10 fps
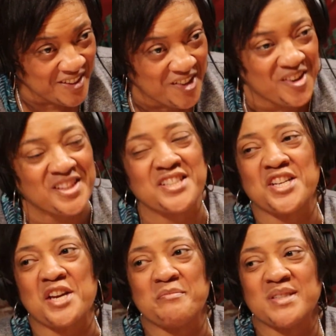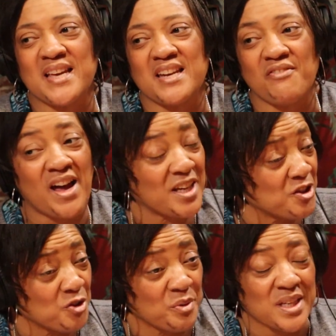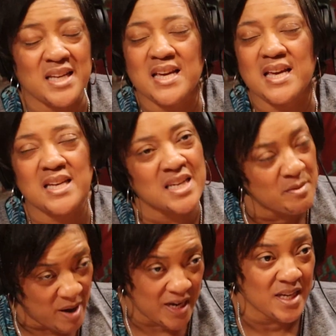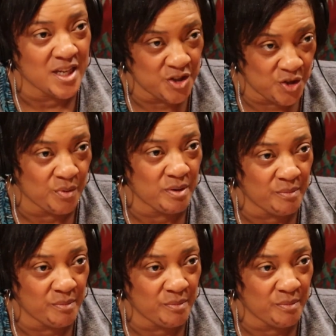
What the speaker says: Carla James, and if I can do it, anybody can do it.